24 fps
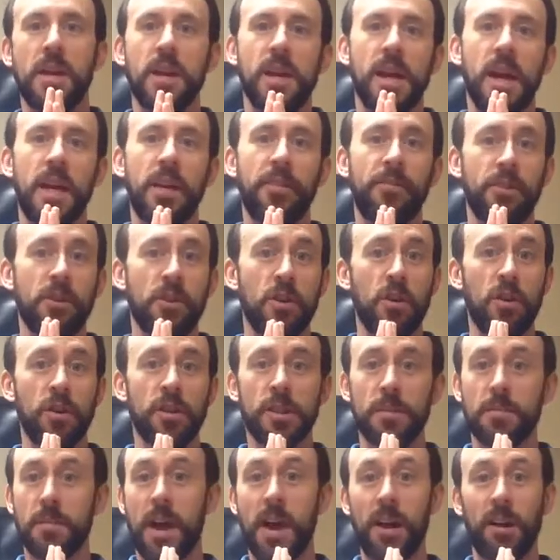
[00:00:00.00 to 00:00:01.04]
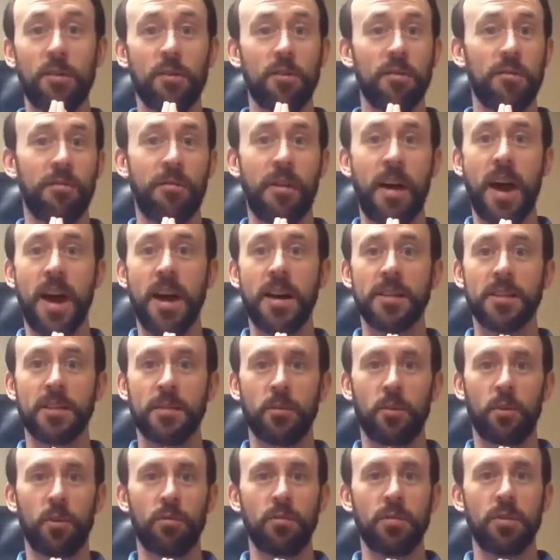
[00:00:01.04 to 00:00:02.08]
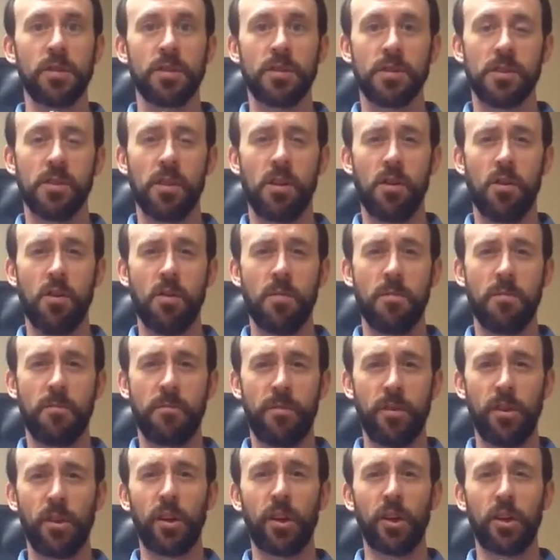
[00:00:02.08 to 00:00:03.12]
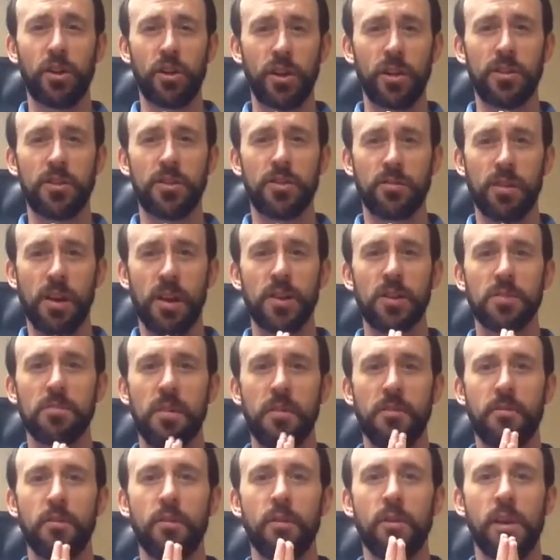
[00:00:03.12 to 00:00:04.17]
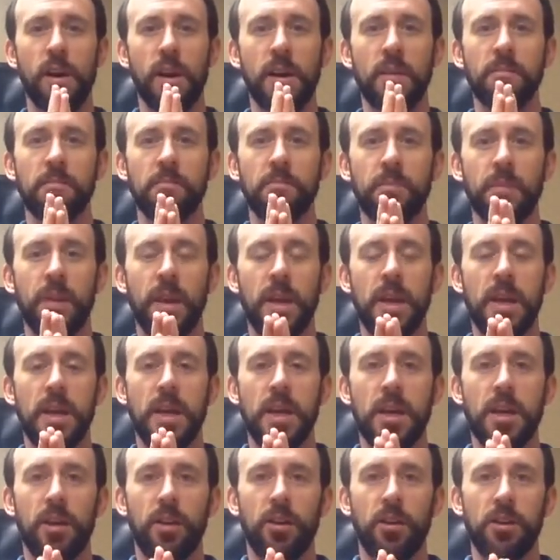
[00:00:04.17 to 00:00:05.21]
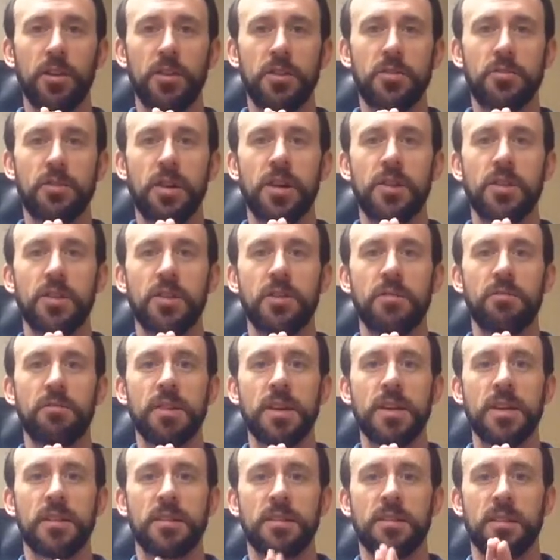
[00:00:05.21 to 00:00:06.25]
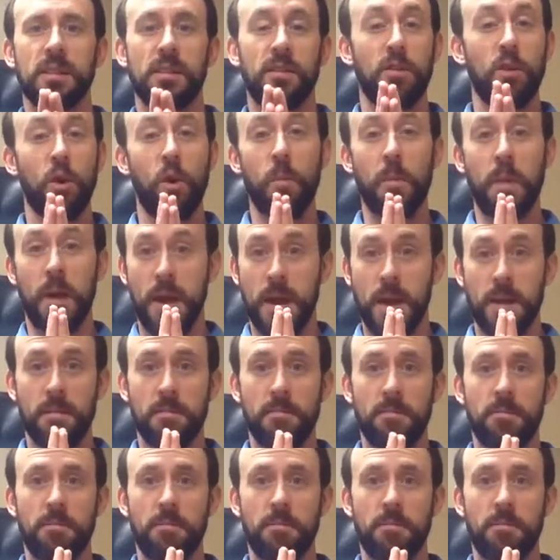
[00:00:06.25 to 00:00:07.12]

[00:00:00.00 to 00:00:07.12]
And if you notice, I'm not going fast. I'm going real slow, feeling a good stretch in my forearm, good stretch in the wrist, no pain.